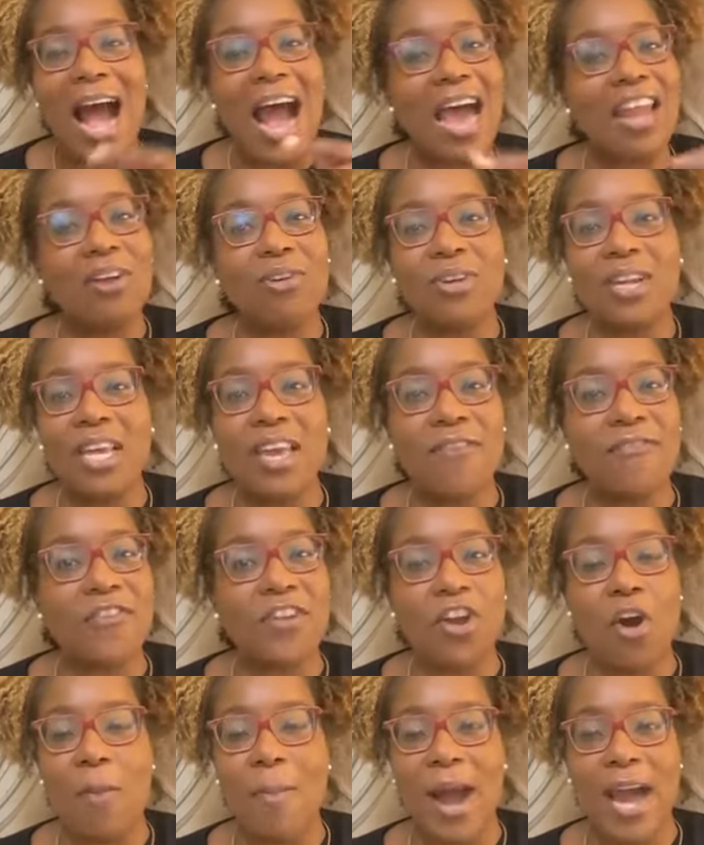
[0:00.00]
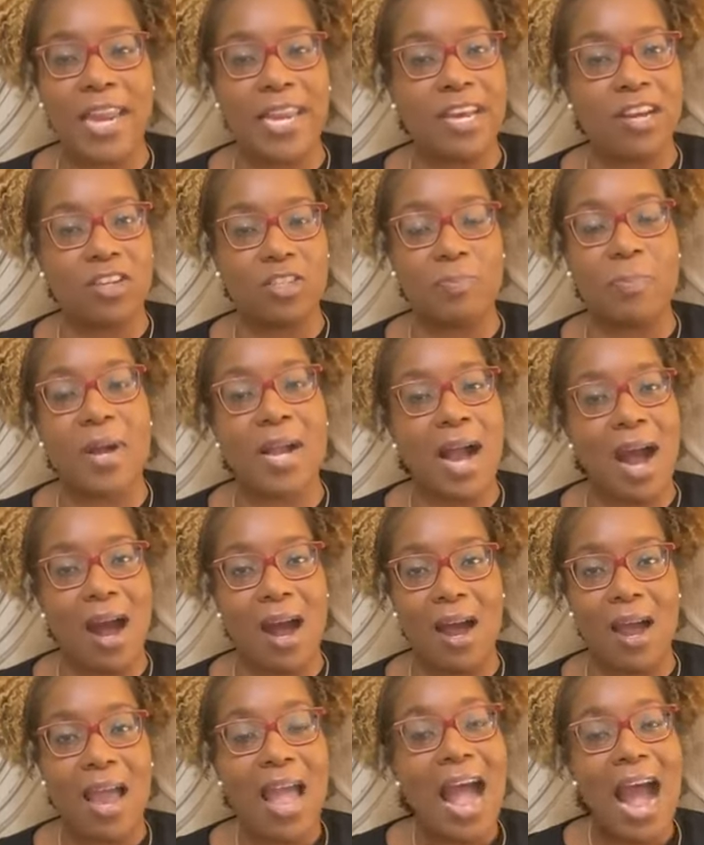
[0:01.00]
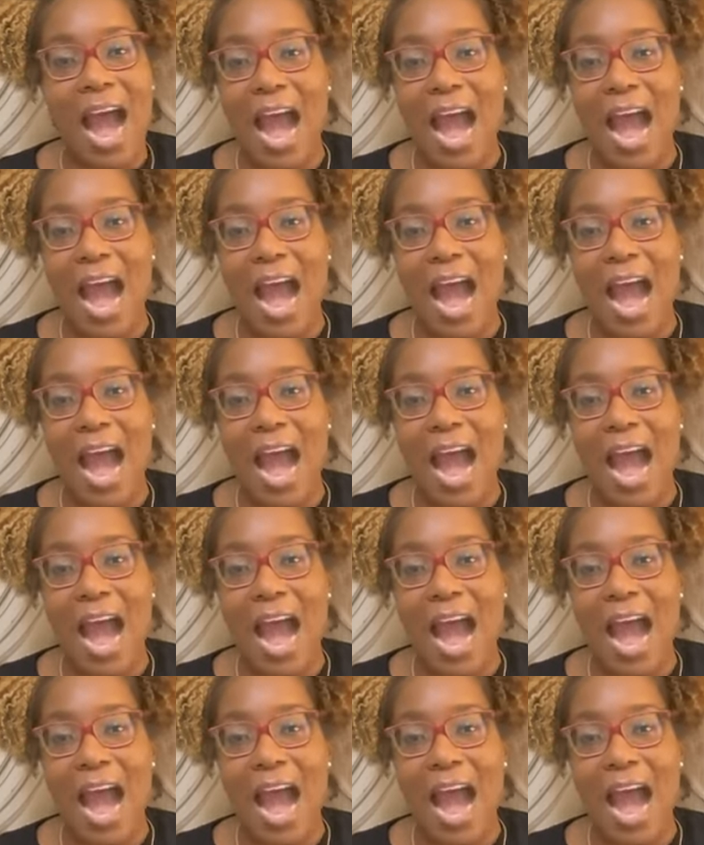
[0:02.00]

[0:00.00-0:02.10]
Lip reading: I don't live for nobody else but God.